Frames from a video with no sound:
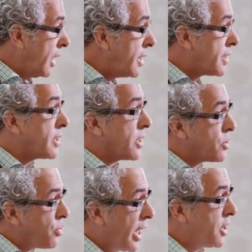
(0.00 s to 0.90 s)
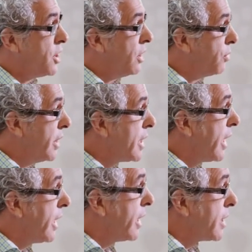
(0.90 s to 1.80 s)
And this is the strategy that we
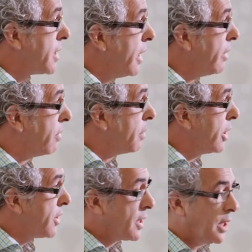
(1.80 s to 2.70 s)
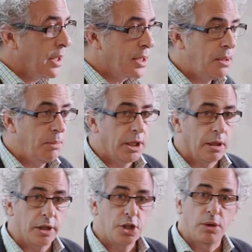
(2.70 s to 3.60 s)
take at the Centre for Personalised
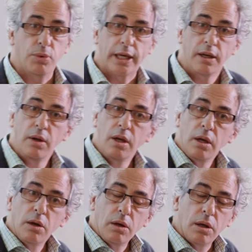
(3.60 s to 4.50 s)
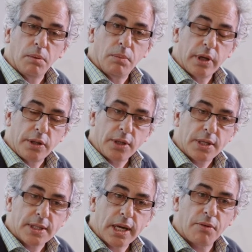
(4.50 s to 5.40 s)
Immunology, where um, uh, the
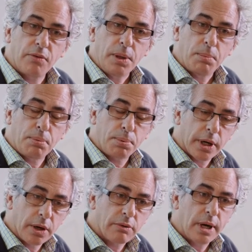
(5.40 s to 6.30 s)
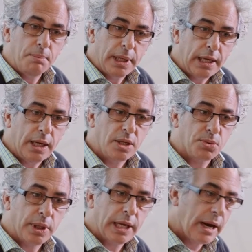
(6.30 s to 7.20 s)
discovery program begins
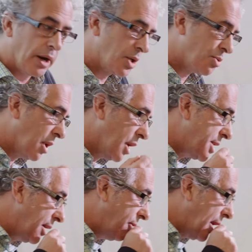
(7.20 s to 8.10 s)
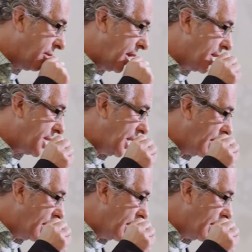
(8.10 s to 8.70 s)
with characterizing variants